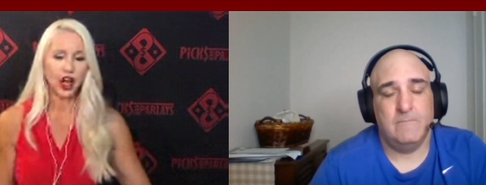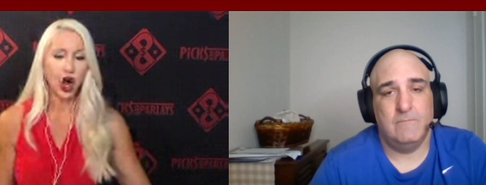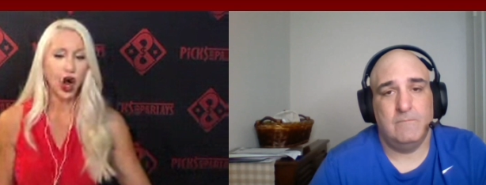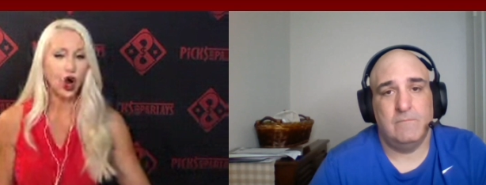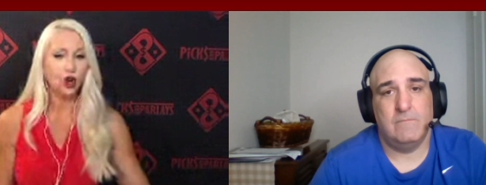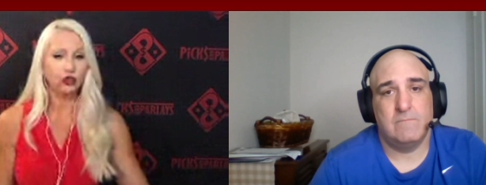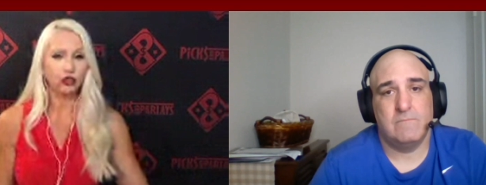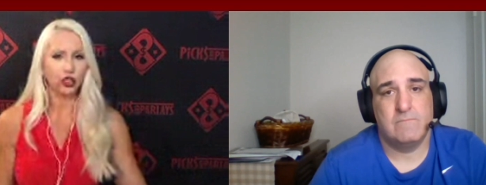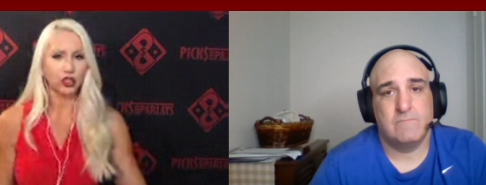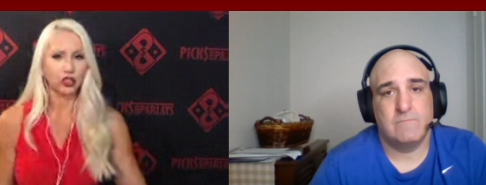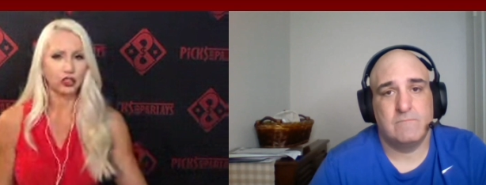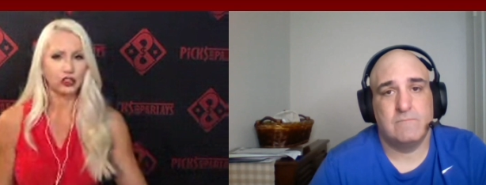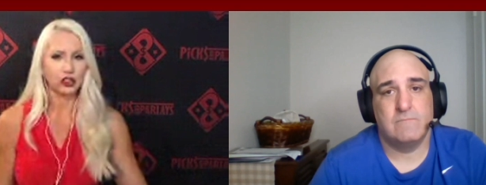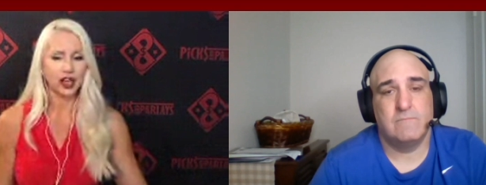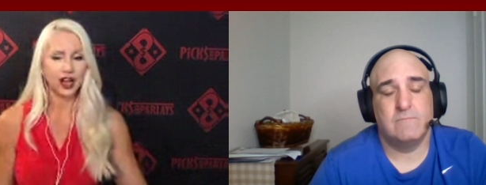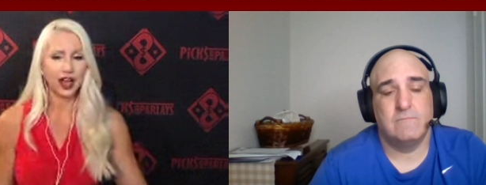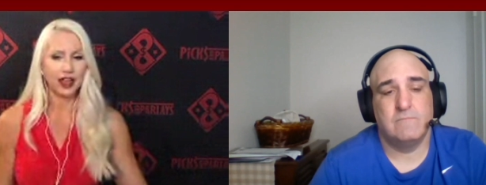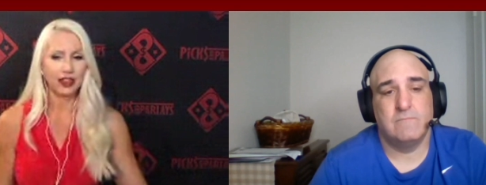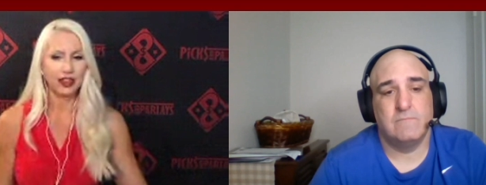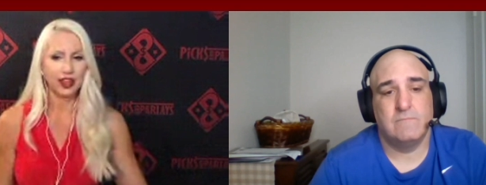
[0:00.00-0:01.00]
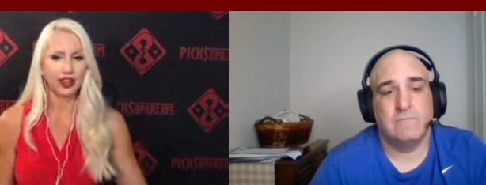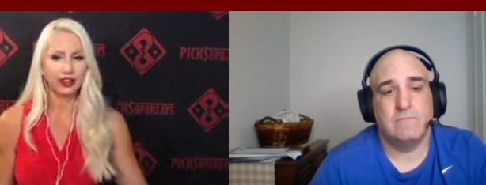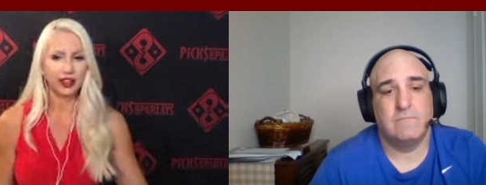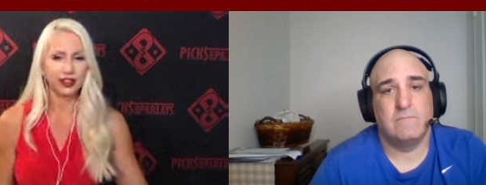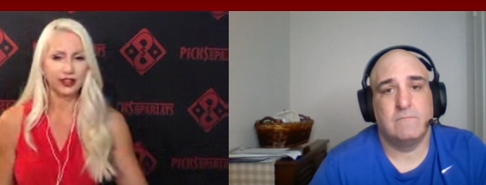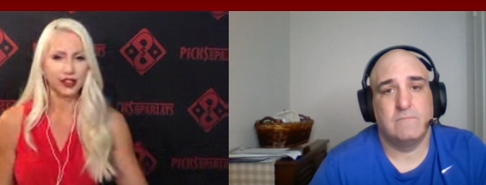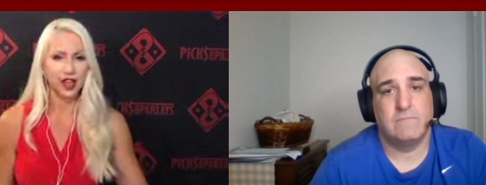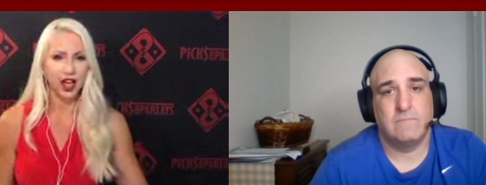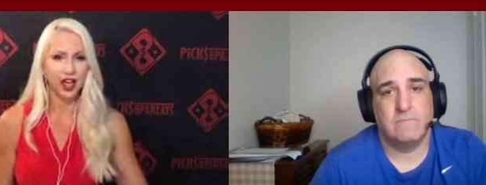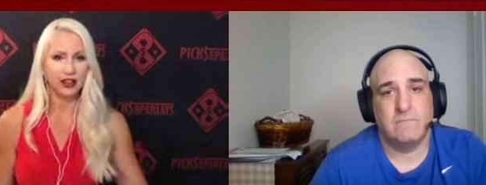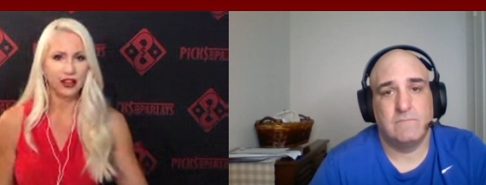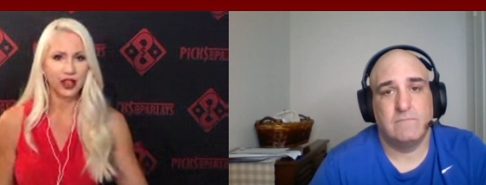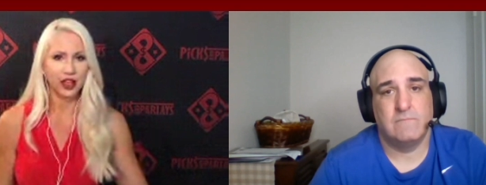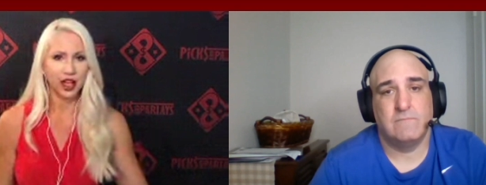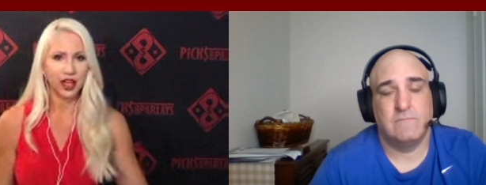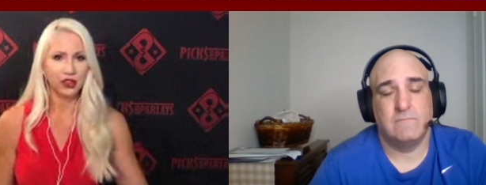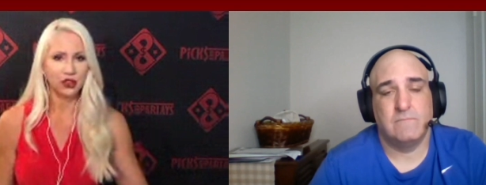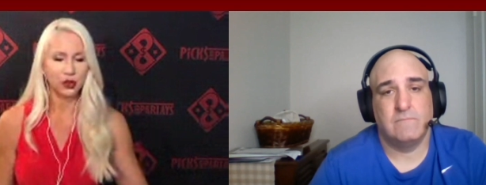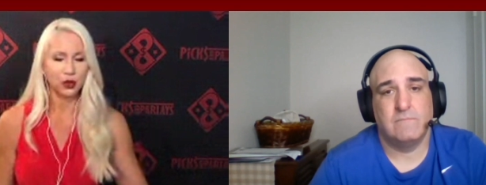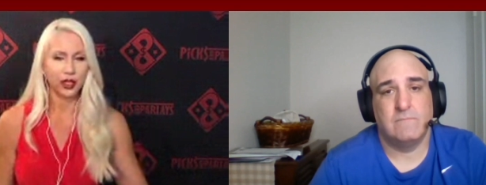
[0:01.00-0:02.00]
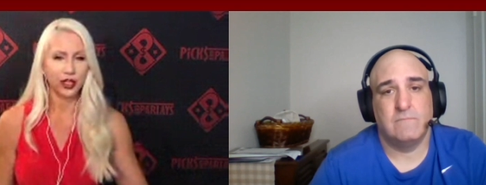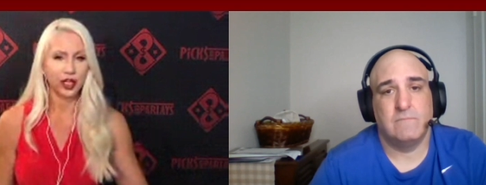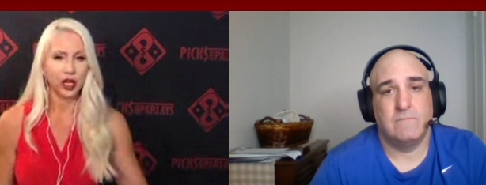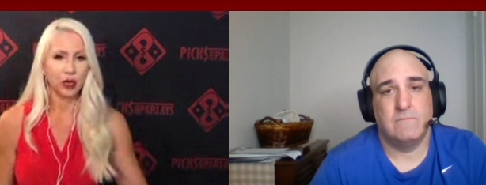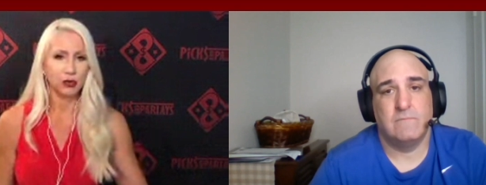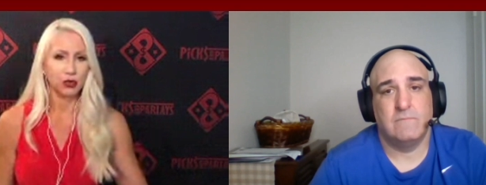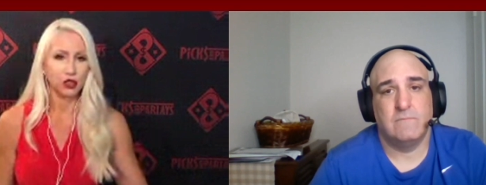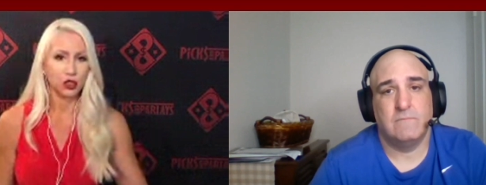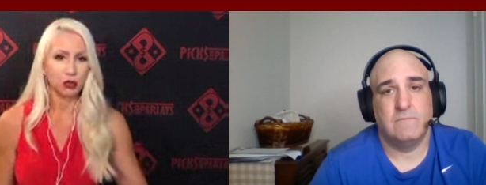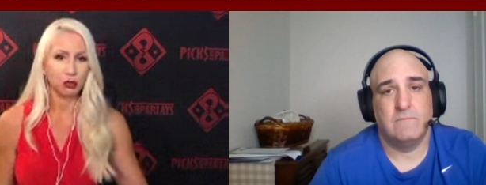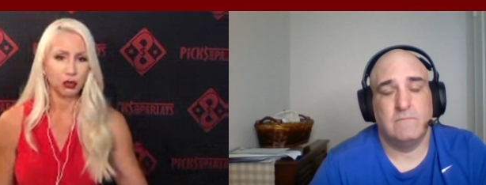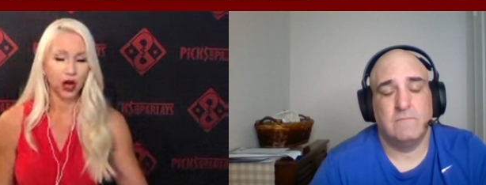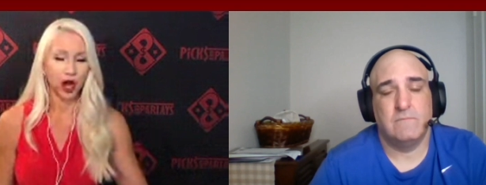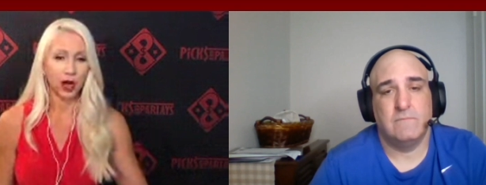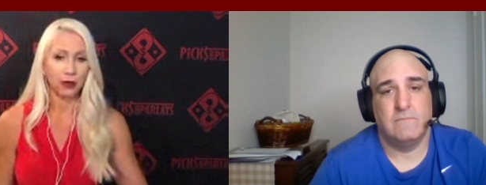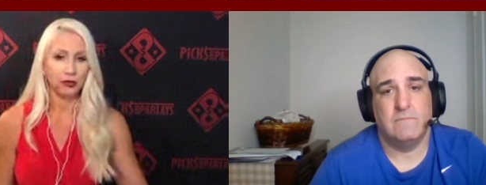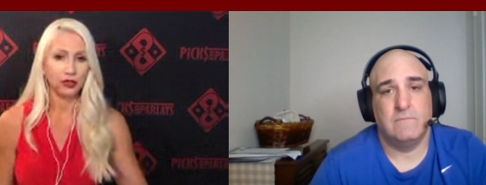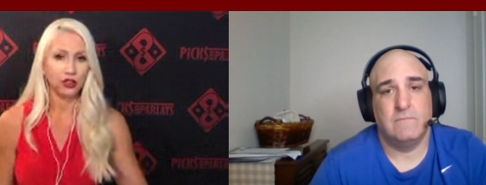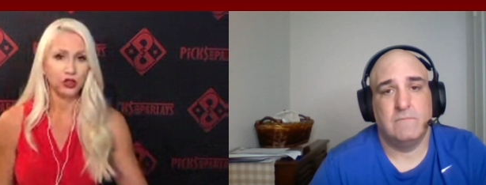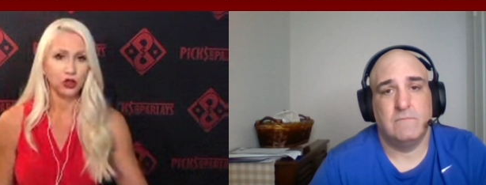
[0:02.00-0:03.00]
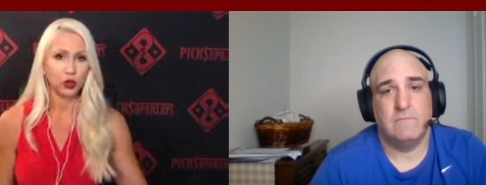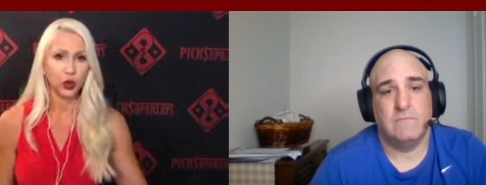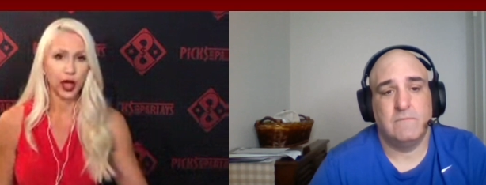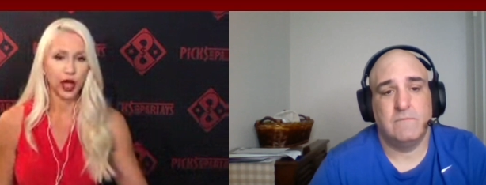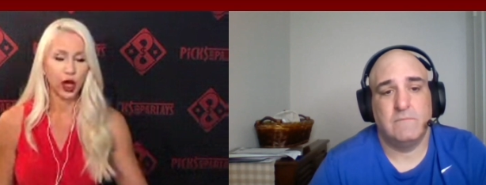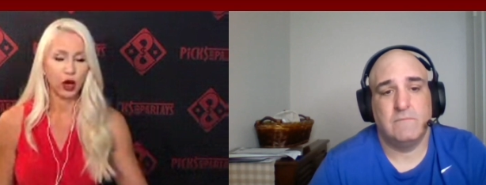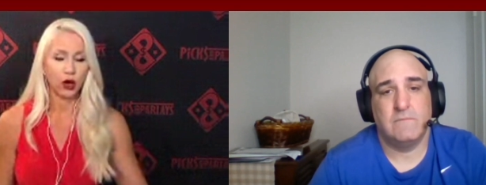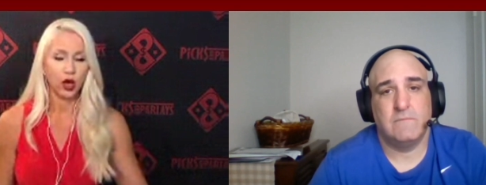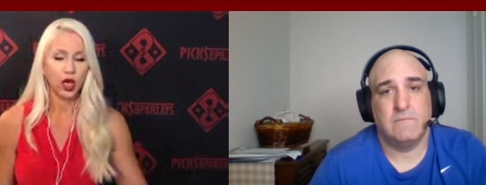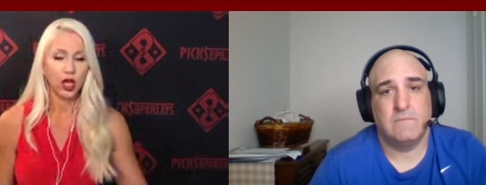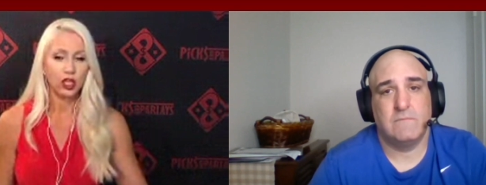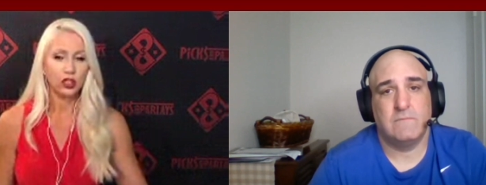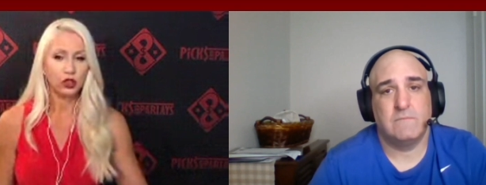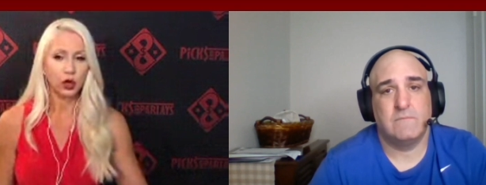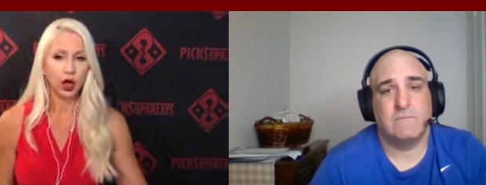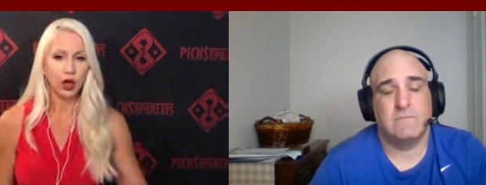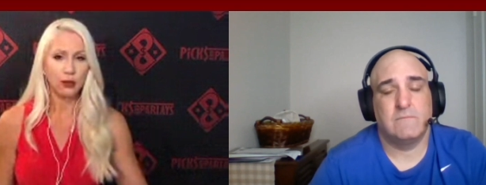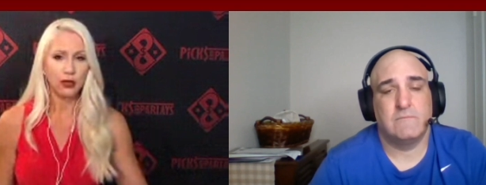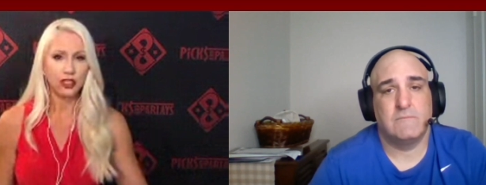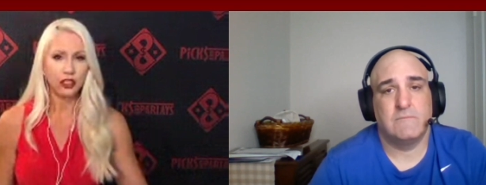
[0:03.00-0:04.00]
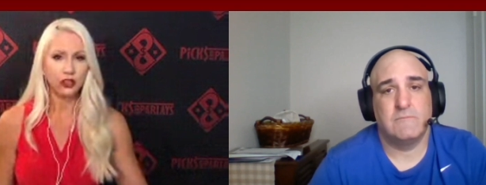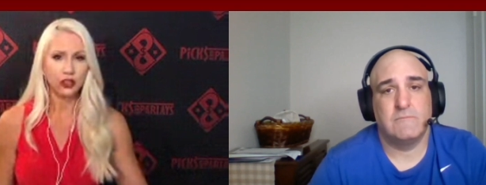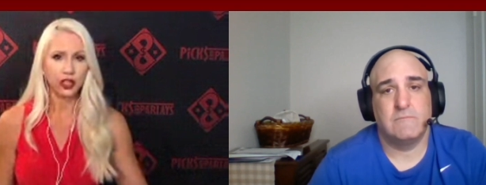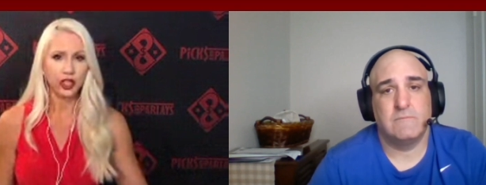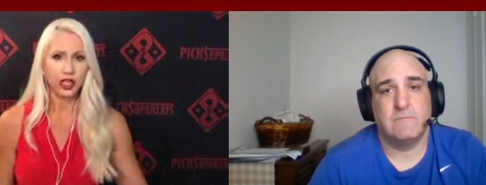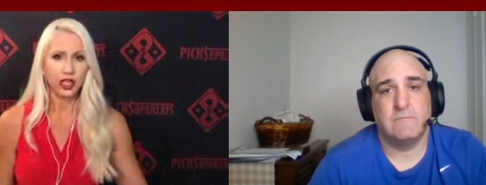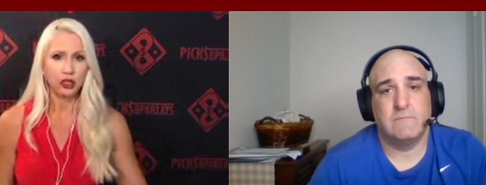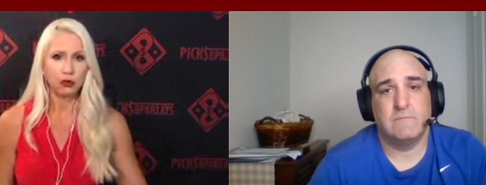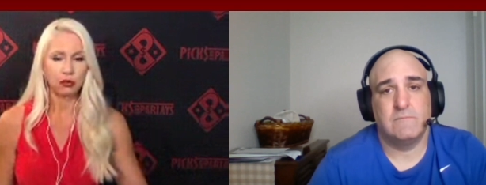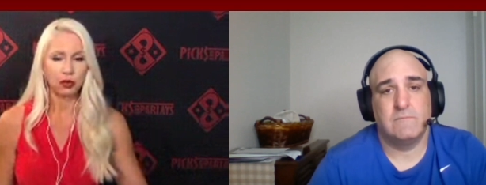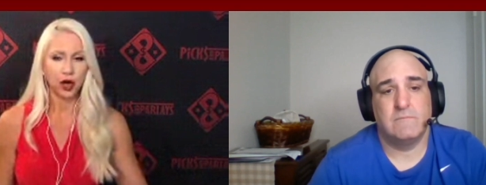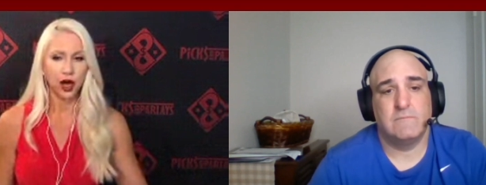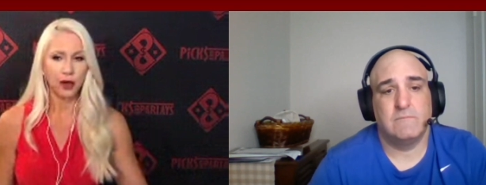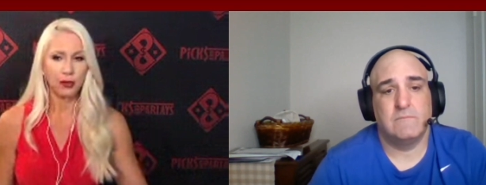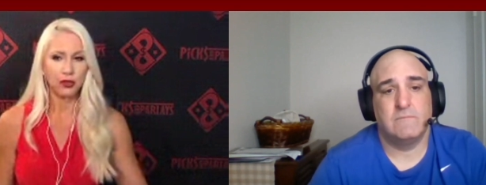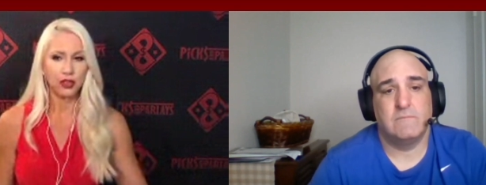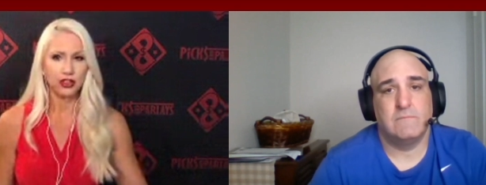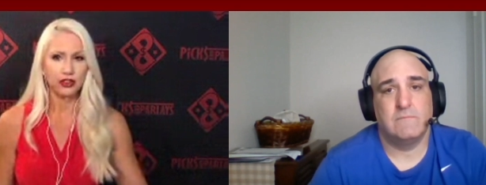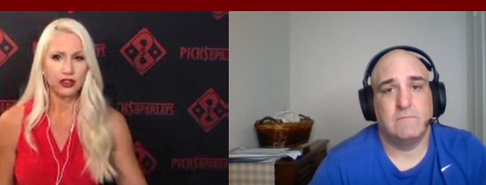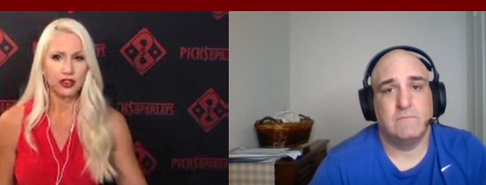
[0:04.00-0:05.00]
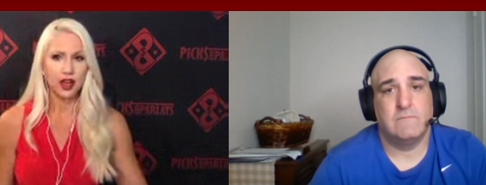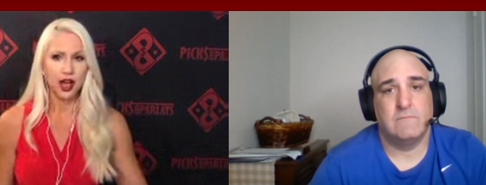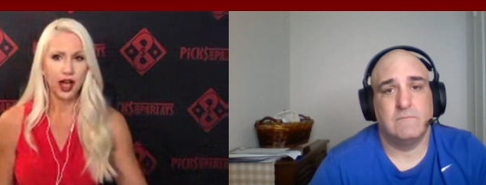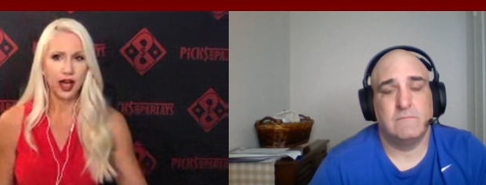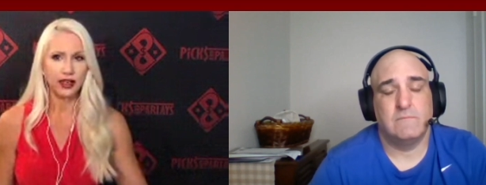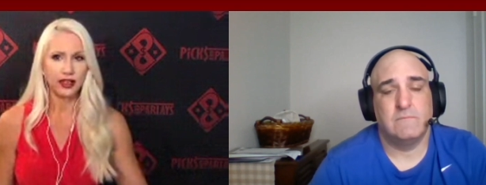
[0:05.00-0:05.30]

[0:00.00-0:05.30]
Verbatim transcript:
Speaker 1: overs, and I think that's kind of the case when it comes to props as well. So I'll be looking at a prop that's not